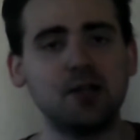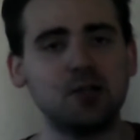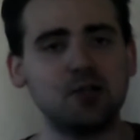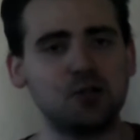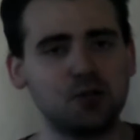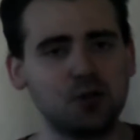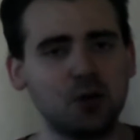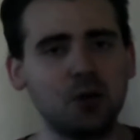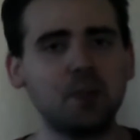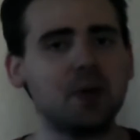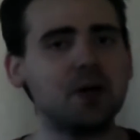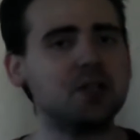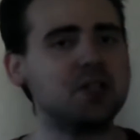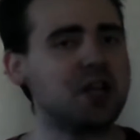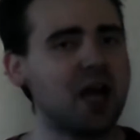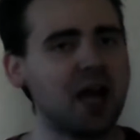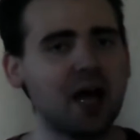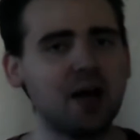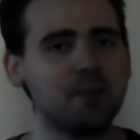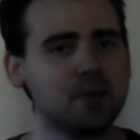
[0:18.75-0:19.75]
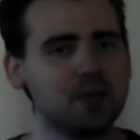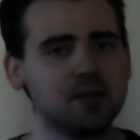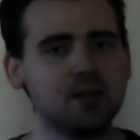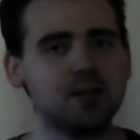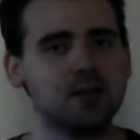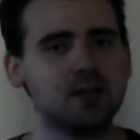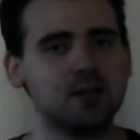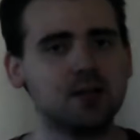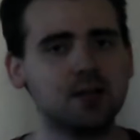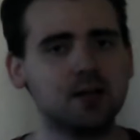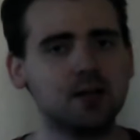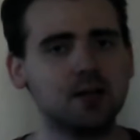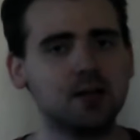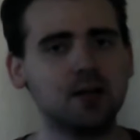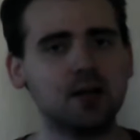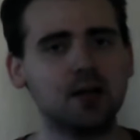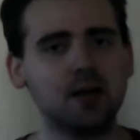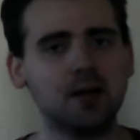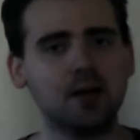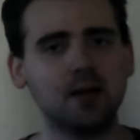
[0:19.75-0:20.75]
So much happened,
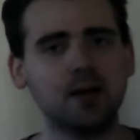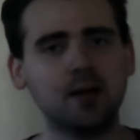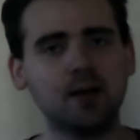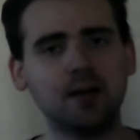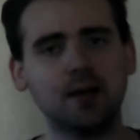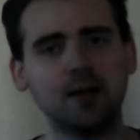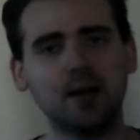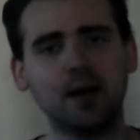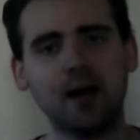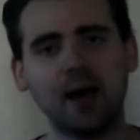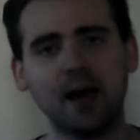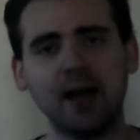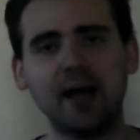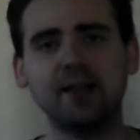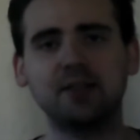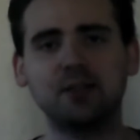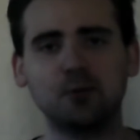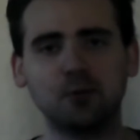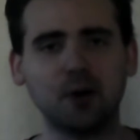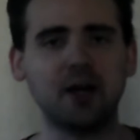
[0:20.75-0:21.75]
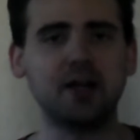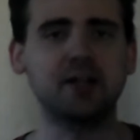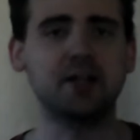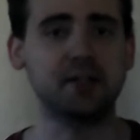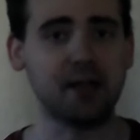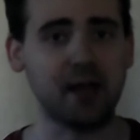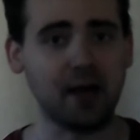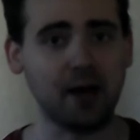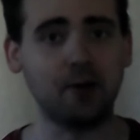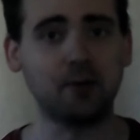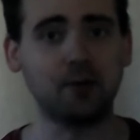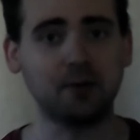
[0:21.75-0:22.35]
I had to write it down.